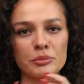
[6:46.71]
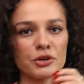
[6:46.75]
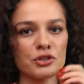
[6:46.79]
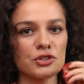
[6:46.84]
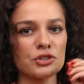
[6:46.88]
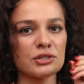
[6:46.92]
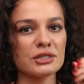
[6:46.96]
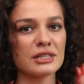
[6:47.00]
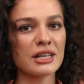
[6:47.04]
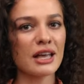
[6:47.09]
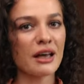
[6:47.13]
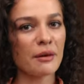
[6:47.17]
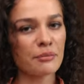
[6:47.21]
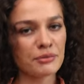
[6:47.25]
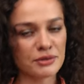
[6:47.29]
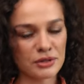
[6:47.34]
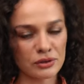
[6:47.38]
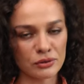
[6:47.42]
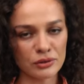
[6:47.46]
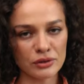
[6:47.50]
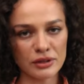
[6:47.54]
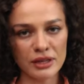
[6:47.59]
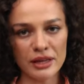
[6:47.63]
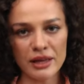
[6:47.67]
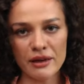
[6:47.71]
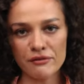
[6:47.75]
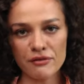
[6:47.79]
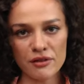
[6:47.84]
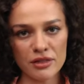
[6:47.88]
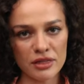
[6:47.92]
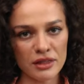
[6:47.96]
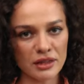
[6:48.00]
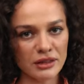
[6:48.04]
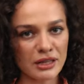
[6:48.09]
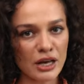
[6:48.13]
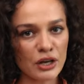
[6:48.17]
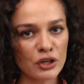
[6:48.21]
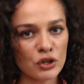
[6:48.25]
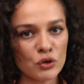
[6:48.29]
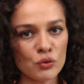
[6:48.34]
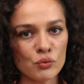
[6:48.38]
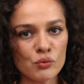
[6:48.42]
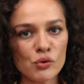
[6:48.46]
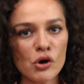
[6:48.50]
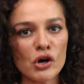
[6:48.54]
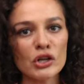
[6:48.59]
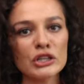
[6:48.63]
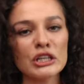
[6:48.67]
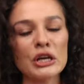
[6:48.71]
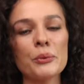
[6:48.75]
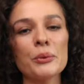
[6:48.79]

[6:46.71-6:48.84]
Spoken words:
purchase absolutely everything that you want.